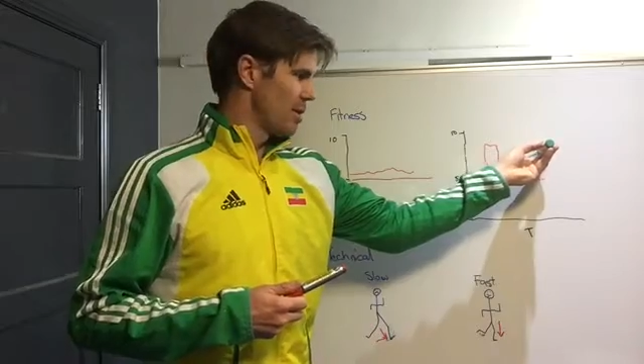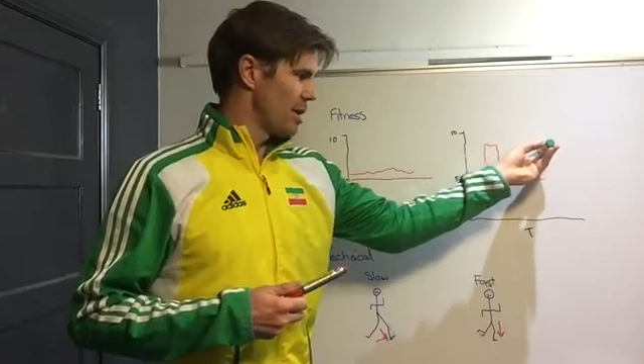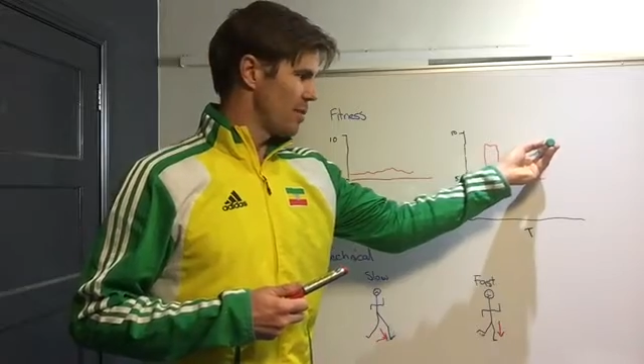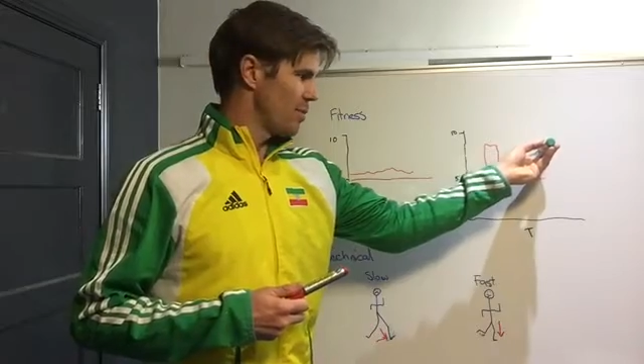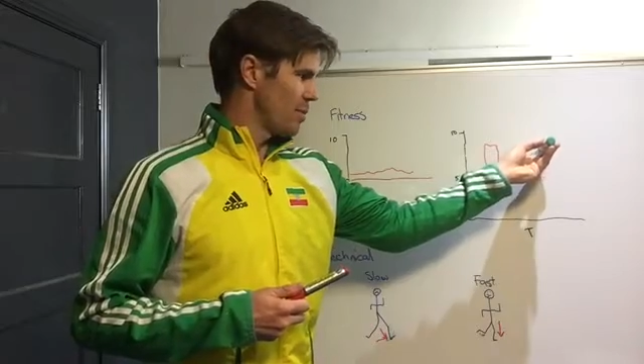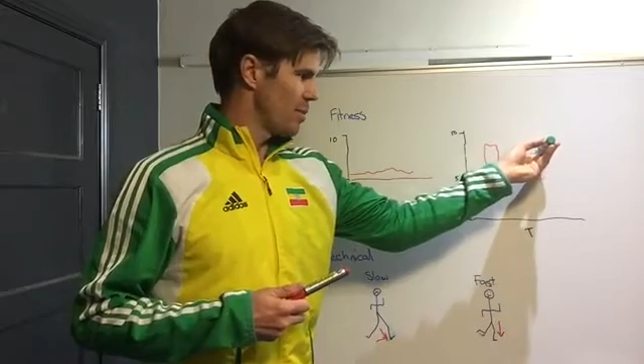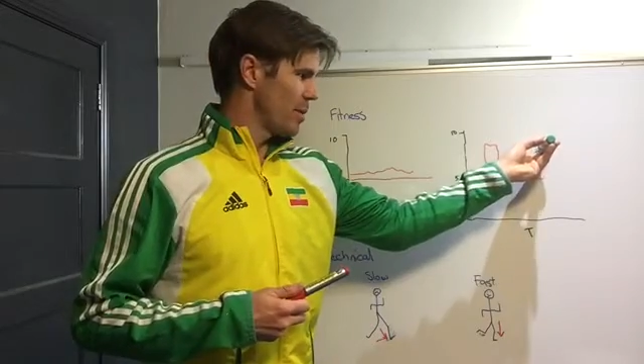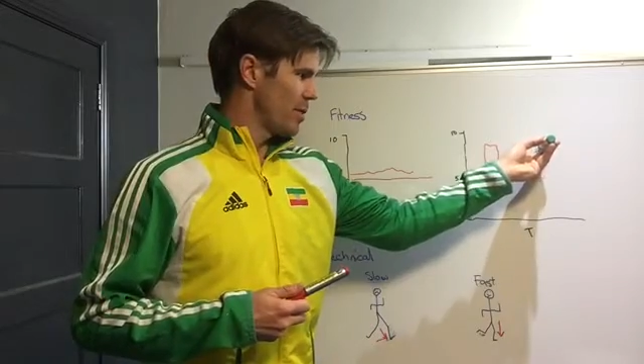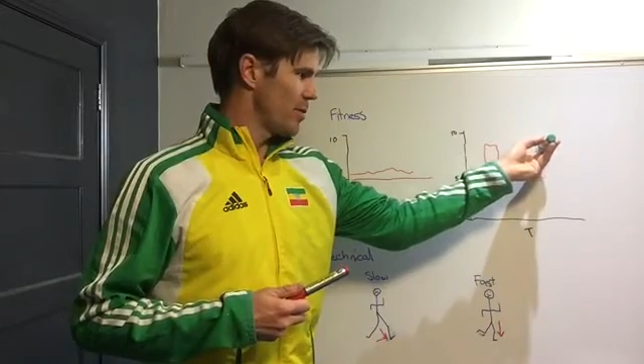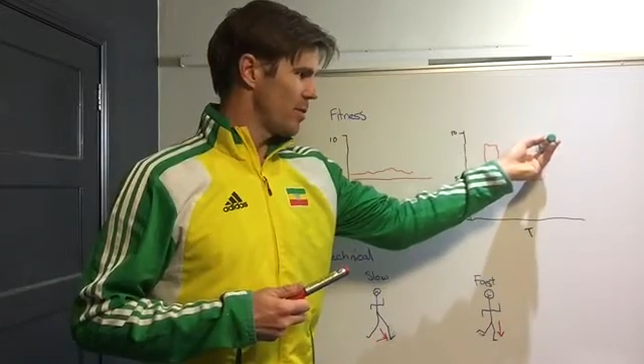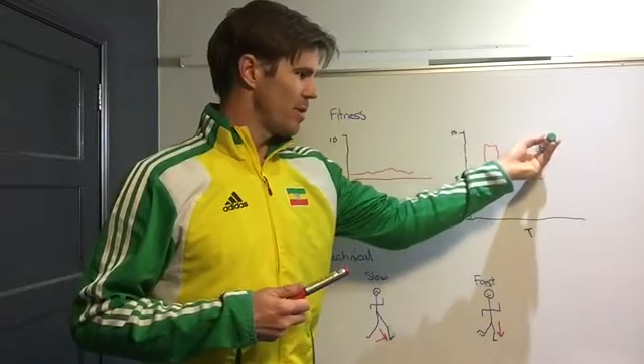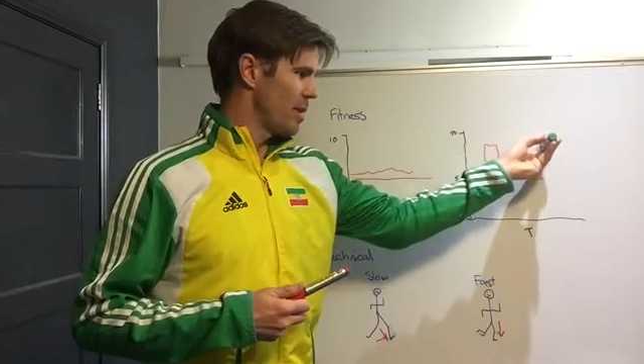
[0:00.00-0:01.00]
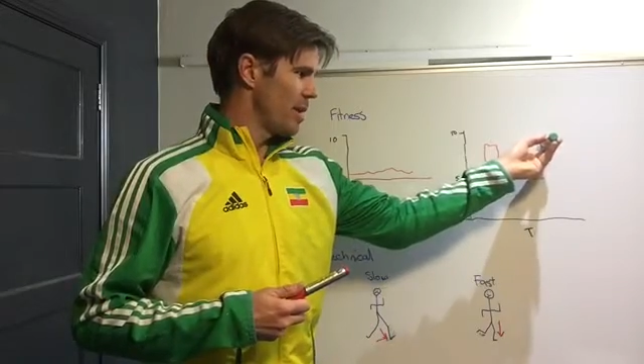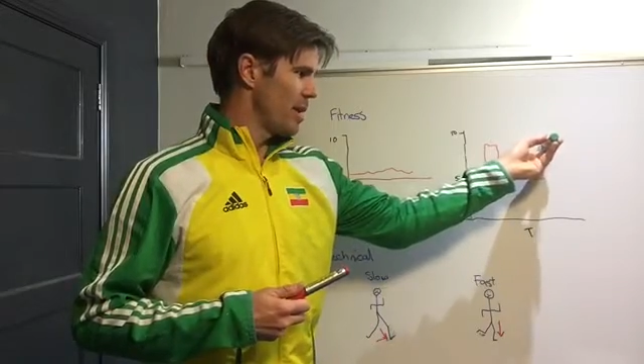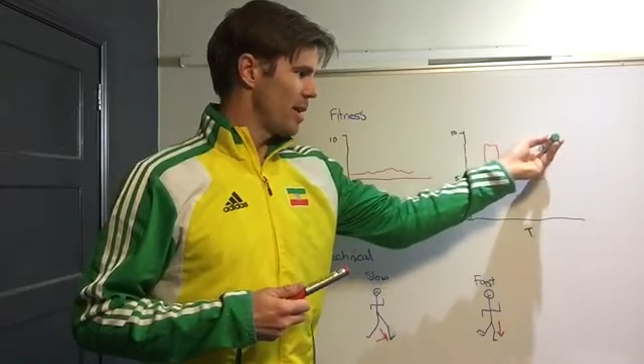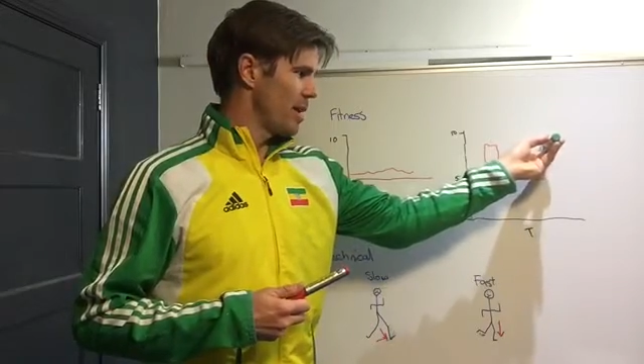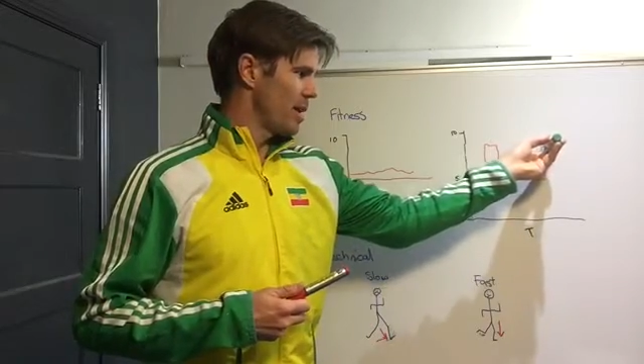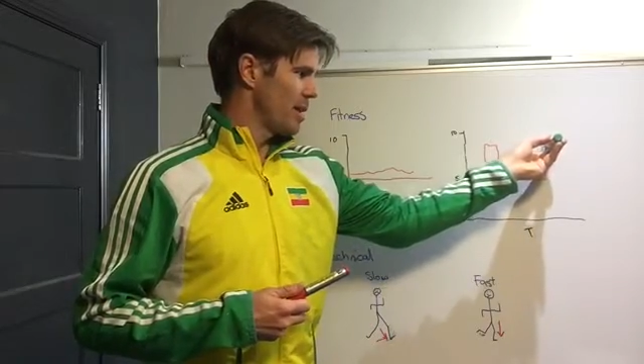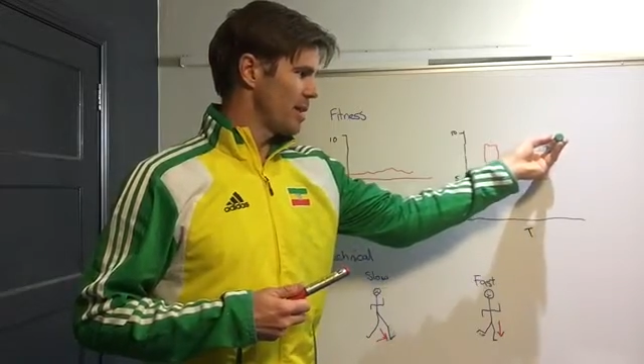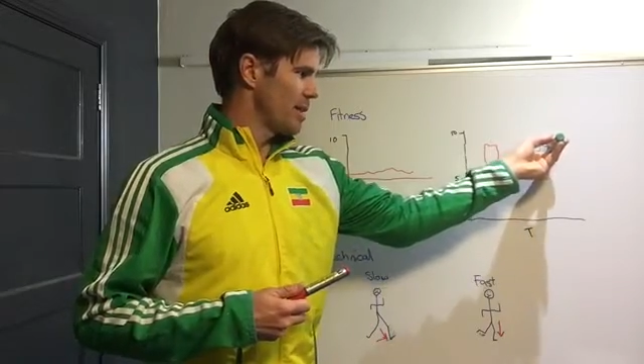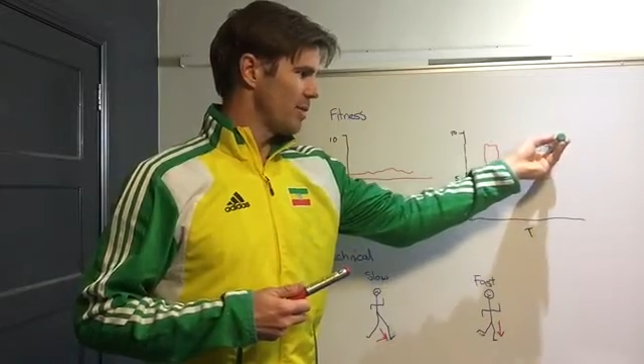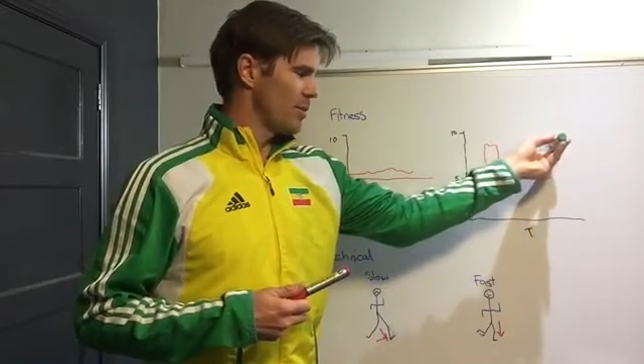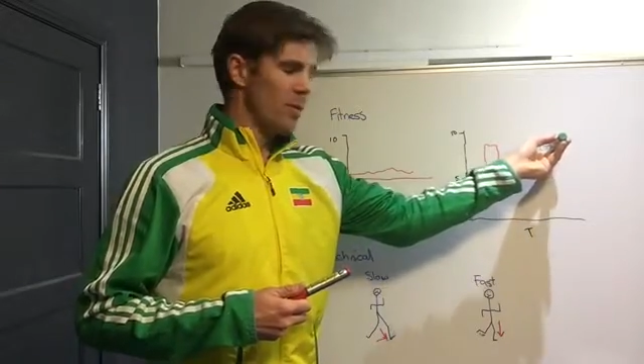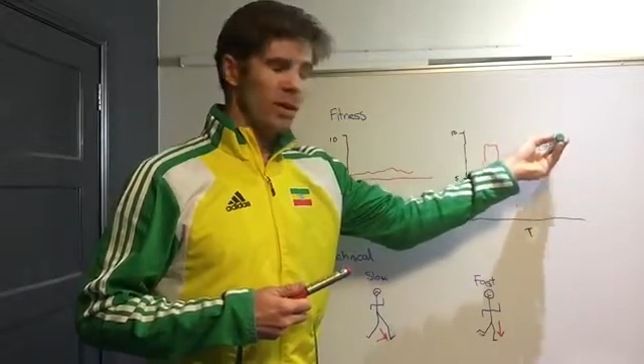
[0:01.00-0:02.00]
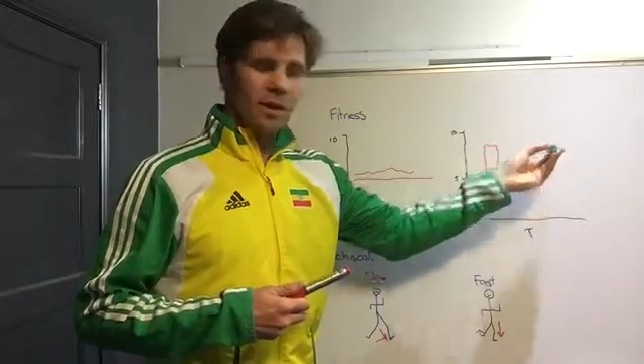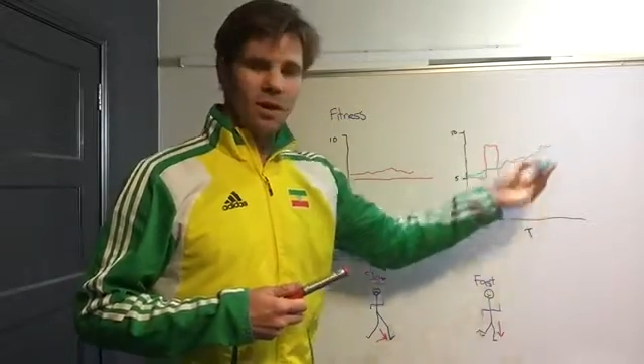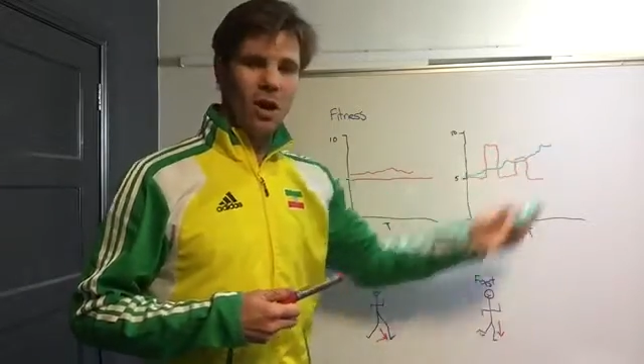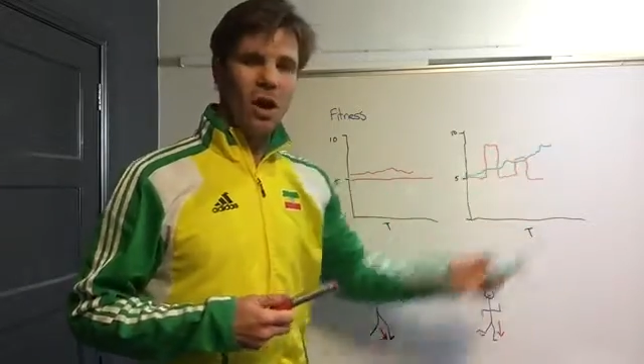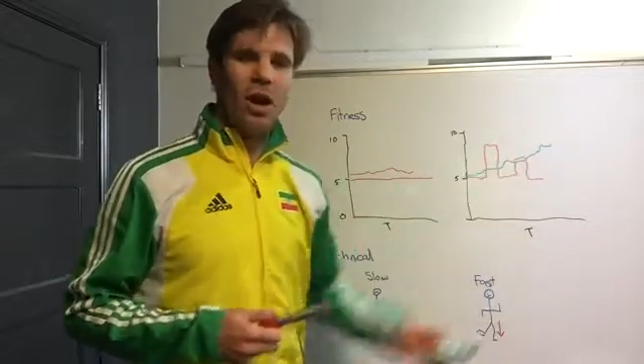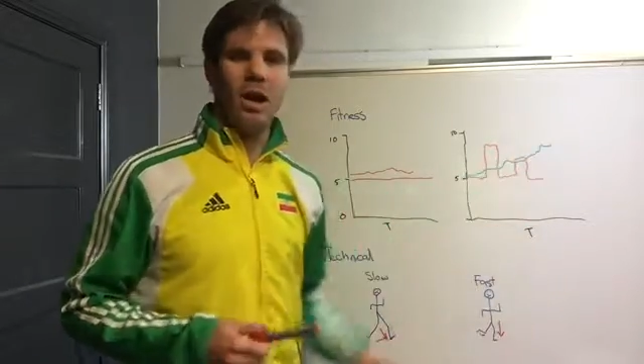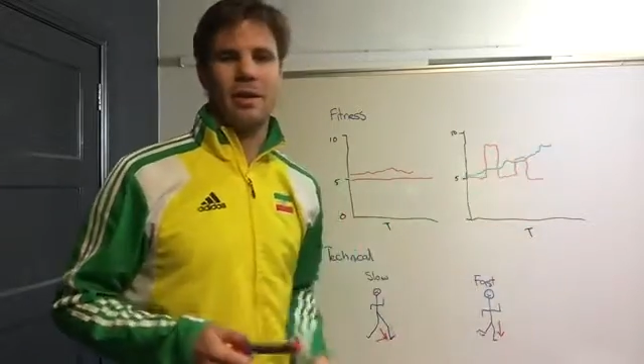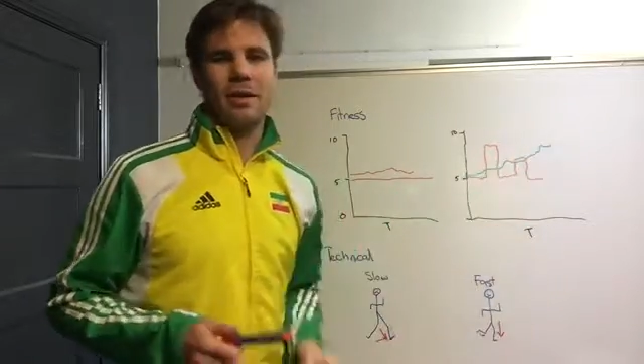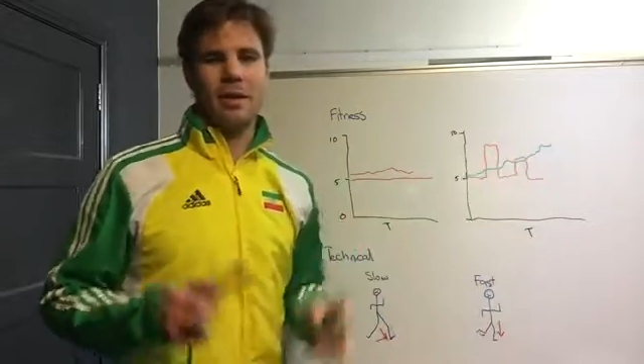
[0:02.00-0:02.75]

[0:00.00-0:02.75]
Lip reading: And if you want to be really tough, it might go higher.